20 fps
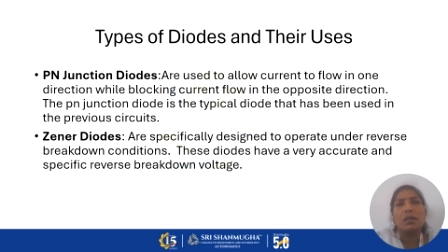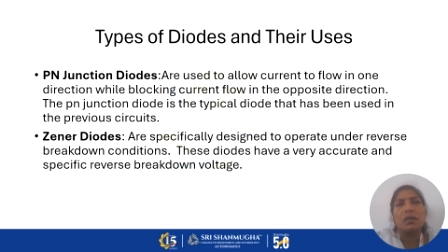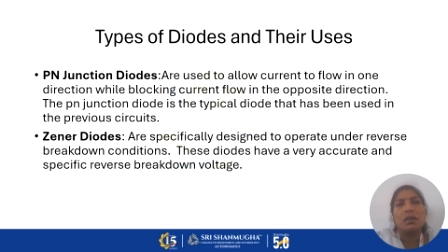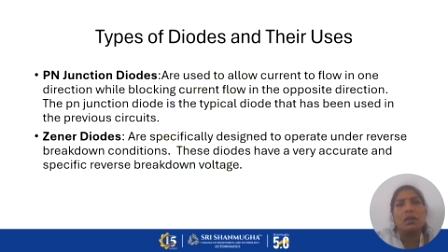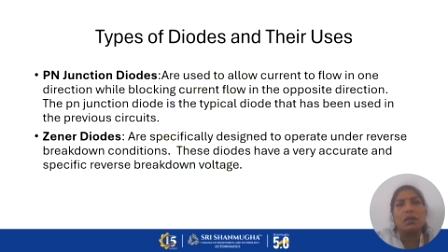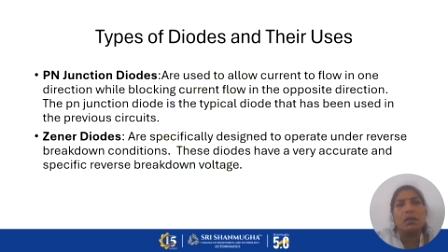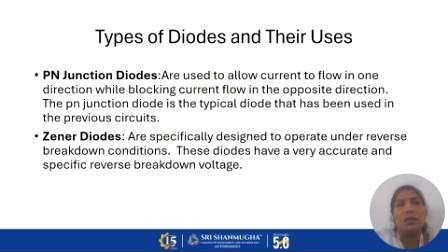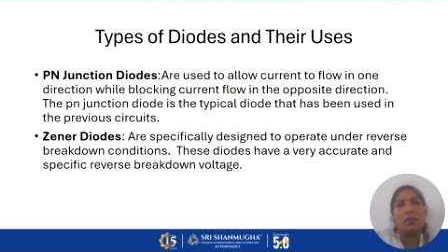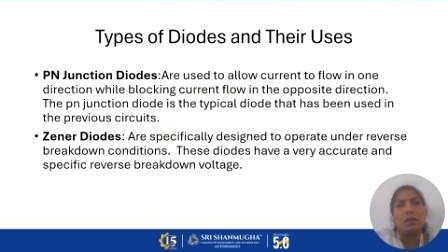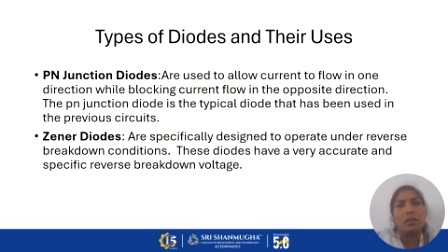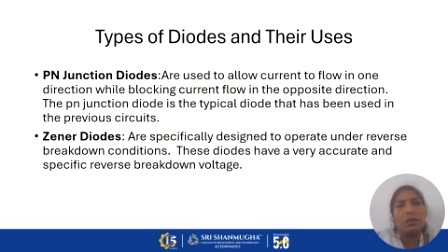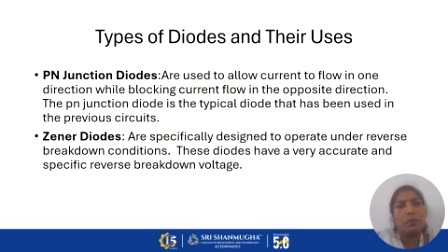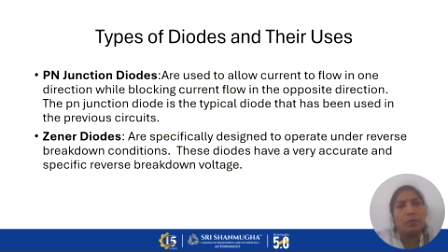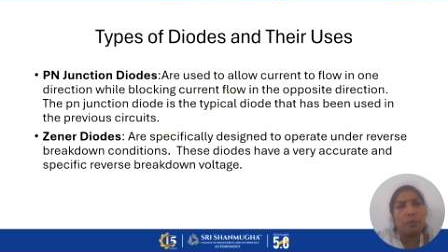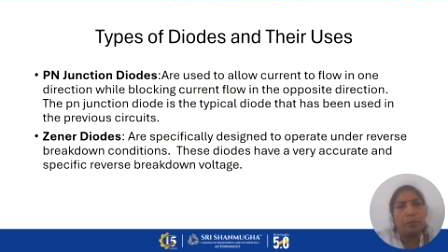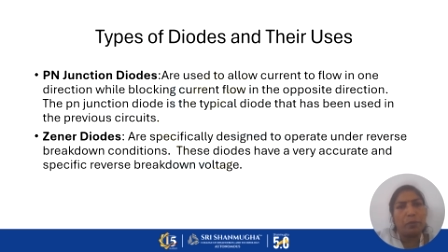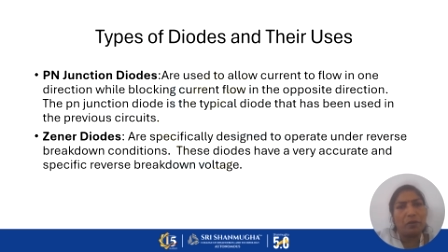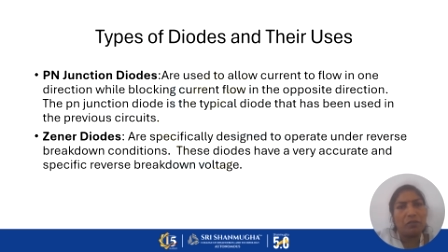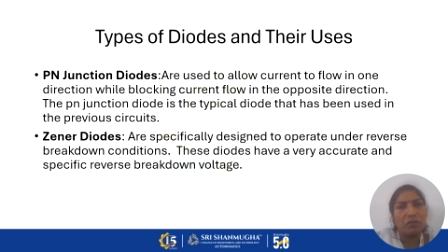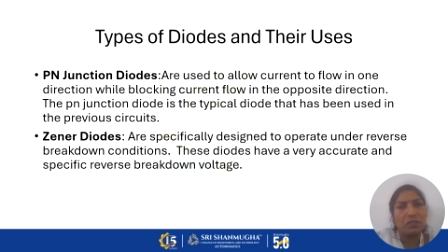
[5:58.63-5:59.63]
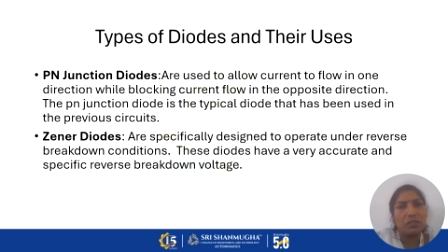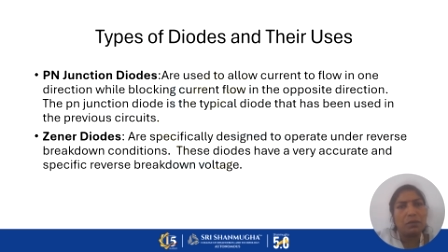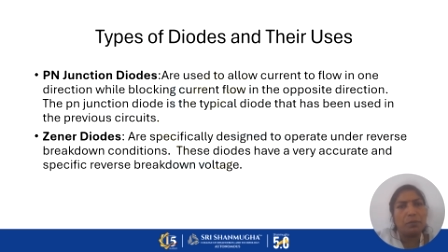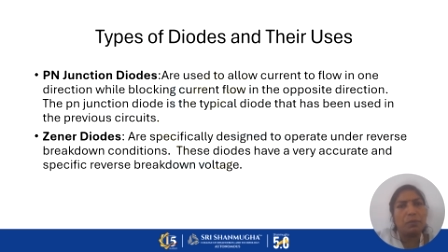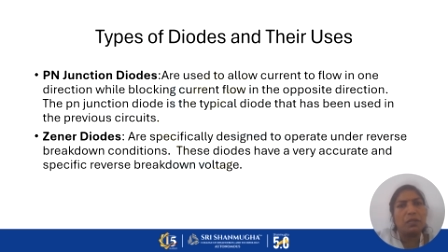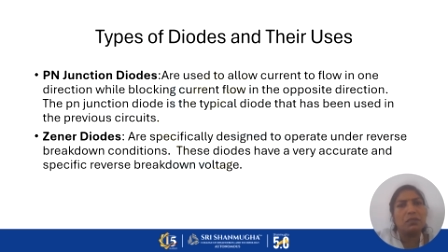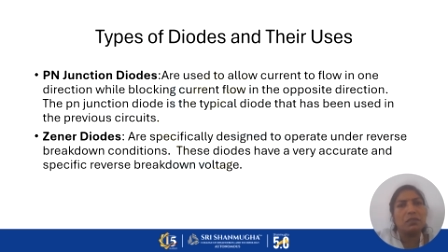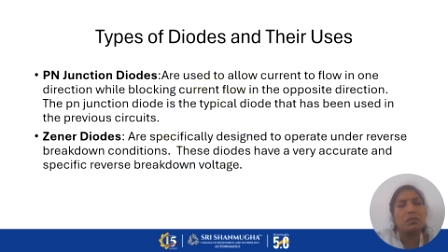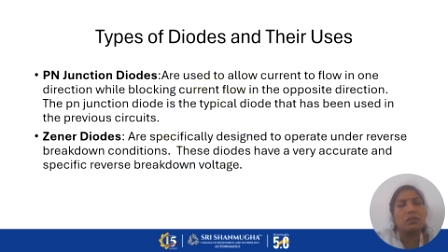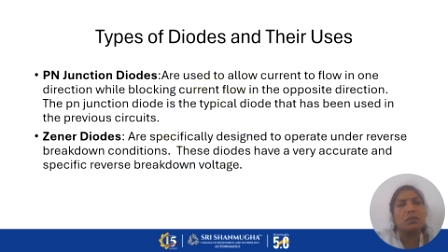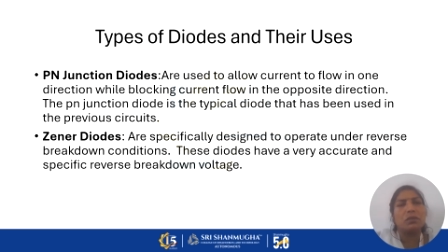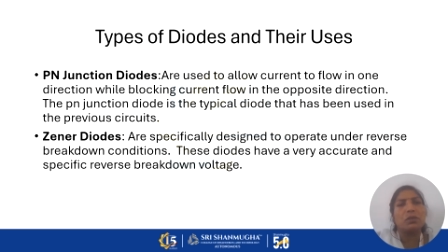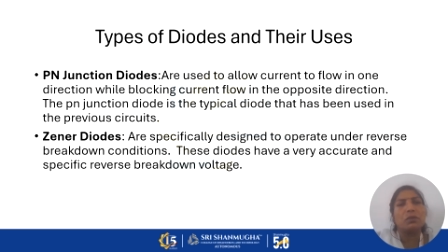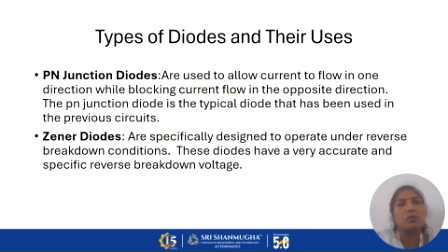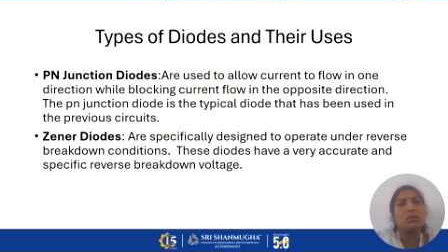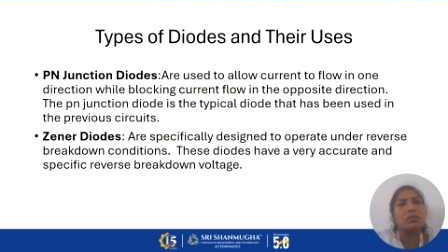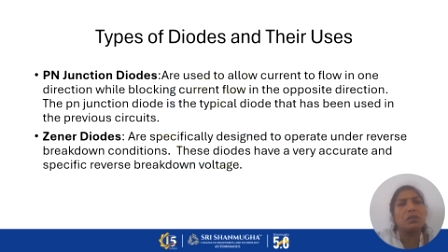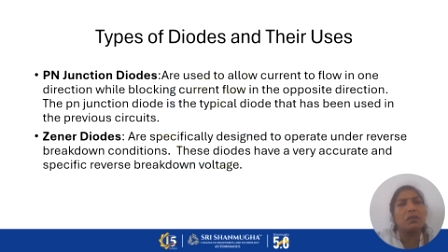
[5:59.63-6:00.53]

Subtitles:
power supply circuits.